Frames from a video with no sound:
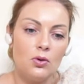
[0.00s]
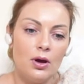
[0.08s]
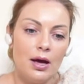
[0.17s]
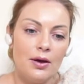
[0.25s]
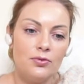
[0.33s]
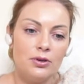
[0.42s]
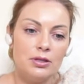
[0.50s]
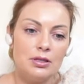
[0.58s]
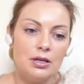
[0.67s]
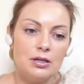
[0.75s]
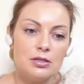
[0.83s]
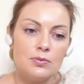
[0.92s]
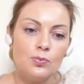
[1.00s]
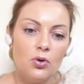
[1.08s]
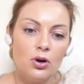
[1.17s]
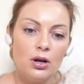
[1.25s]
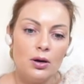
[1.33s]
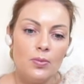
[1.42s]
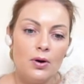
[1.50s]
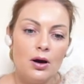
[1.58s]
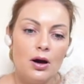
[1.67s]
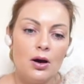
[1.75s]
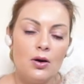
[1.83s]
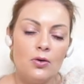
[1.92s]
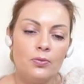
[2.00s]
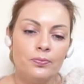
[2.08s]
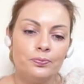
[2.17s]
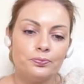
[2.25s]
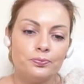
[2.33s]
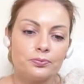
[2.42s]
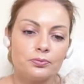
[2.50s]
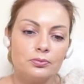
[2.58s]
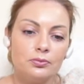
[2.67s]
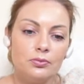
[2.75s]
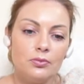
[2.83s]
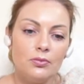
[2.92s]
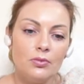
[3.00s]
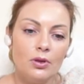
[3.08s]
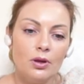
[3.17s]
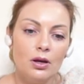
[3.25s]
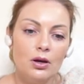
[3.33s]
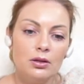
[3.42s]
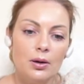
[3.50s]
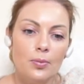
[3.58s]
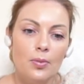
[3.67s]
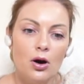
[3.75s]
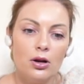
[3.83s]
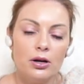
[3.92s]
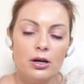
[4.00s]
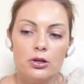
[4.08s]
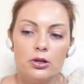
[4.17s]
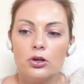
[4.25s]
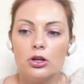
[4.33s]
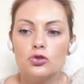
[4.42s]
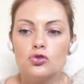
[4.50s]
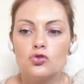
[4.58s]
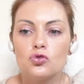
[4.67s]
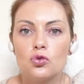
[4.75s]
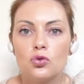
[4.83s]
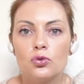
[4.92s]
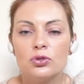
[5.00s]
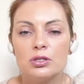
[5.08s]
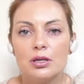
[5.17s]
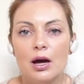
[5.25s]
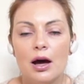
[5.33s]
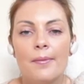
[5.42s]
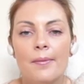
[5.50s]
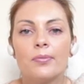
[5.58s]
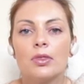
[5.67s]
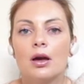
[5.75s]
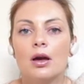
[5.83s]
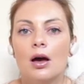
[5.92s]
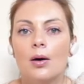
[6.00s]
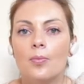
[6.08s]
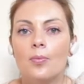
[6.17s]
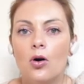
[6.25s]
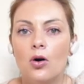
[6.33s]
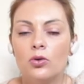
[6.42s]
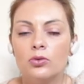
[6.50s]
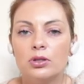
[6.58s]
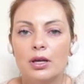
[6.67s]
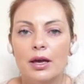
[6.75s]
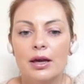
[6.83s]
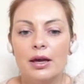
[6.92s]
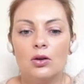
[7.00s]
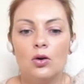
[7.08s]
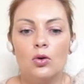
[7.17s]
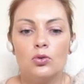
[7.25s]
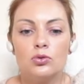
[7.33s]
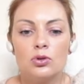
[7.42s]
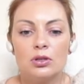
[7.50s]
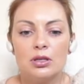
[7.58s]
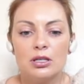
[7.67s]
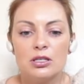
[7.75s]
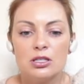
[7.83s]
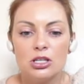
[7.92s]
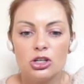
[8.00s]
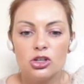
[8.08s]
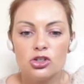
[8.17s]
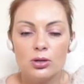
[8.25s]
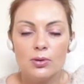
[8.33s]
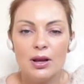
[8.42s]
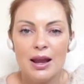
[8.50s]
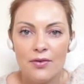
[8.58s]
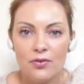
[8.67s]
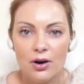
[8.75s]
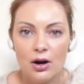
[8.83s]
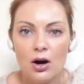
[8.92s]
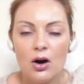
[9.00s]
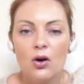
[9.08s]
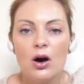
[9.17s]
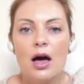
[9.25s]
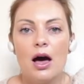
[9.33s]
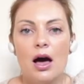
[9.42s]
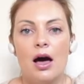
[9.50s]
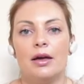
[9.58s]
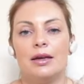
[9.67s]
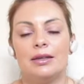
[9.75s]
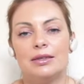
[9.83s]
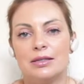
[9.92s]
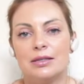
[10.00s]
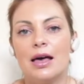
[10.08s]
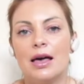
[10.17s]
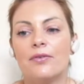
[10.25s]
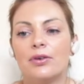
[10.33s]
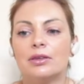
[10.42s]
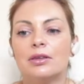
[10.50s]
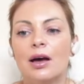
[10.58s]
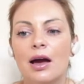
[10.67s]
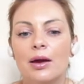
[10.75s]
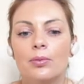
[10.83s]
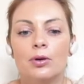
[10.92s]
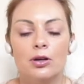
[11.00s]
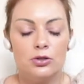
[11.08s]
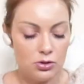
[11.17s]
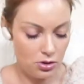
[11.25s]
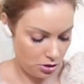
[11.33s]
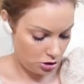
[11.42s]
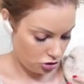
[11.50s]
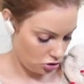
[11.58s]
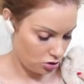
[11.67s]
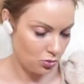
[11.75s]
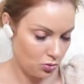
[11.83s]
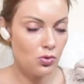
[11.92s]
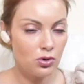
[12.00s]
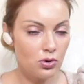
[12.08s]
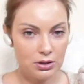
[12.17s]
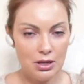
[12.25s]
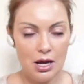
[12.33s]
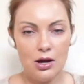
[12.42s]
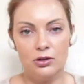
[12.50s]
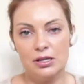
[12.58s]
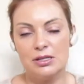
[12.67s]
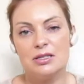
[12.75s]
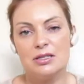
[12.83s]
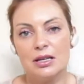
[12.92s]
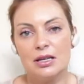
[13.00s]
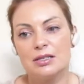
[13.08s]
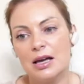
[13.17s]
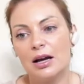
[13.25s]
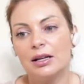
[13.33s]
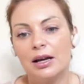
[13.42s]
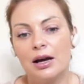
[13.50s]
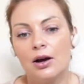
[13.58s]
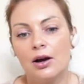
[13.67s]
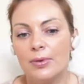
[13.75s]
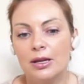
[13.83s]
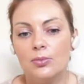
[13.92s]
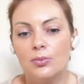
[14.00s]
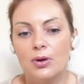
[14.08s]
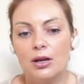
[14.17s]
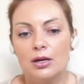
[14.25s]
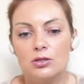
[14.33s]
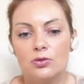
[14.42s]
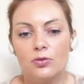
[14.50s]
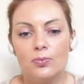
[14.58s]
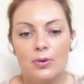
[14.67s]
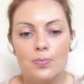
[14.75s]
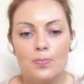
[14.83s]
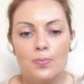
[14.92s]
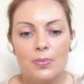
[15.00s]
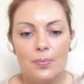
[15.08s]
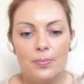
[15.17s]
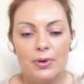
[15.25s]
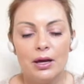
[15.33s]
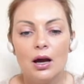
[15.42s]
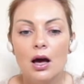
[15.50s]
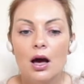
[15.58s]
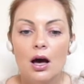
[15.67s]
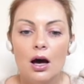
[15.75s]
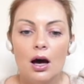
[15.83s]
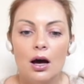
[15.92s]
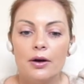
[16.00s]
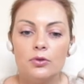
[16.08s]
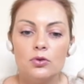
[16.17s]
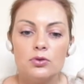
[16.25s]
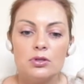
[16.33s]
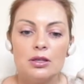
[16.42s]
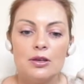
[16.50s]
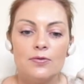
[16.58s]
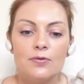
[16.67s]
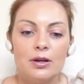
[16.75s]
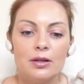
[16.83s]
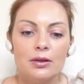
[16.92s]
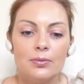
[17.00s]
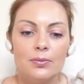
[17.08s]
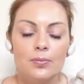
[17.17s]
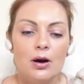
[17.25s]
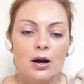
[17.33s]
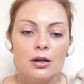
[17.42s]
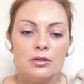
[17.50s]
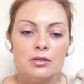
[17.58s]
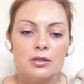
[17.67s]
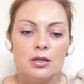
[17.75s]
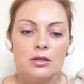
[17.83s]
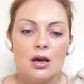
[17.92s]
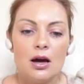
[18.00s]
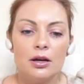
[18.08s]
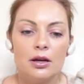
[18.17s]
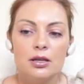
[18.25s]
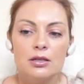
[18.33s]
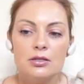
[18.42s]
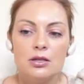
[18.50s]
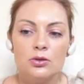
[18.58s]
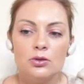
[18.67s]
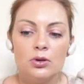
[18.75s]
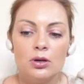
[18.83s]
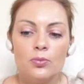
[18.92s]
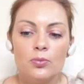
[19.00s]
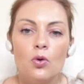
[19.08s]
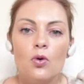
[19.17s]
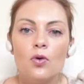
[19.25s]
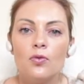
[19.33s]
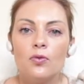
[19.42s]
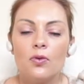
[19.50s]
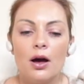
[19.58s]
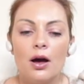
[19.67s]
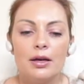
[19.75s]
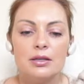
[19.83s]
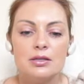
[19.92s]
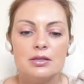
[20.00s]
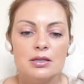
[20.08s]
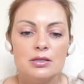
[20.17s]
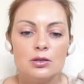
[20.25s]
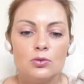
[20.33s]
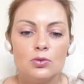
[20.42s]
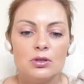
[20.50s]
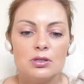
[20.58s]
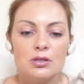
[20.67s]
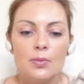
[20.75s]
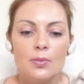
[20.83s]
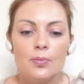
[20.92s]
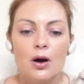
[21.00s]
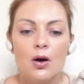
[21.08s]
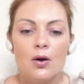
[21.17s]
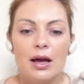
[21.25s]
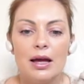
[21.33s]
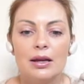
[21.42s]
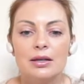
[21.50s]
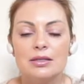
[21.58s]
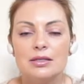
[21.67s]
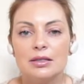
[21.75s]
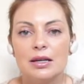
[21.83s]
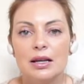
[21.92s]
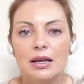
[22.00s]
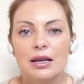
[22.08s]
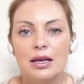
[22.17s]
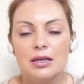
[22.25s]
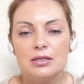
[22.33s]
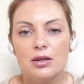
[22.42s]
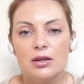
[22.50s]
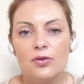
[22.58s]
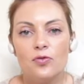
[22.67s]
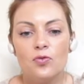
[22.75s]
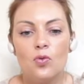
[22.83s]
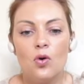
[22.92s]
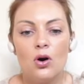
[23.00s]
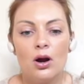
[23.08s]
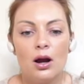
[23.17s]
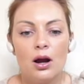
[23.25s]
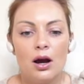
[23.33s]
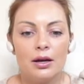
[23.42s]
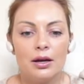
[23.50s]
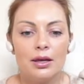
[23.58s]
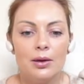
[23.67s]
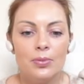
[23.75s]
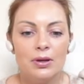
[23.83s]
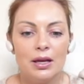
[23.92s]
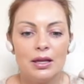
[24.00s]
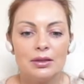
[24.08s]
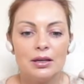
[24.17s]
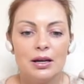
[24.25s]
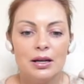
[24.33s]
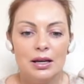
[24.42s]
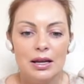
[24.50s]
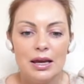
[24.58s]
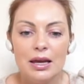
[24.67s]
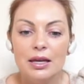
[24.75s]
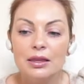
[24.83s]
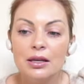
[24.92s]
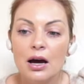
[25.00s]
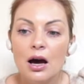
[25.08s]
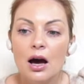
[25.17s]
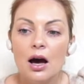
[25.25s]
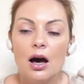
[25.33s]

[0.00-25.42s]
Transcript: so everything is portable. Uh, the model, you can choose the mode and also the section level. Uh, it does have a timer, so you can just look down and see exactly how many minutes you've been pumping. Uh, those are different parts that are easy to remove. Uh, it's easy to assemble and it's really easy for uh, keeping it clean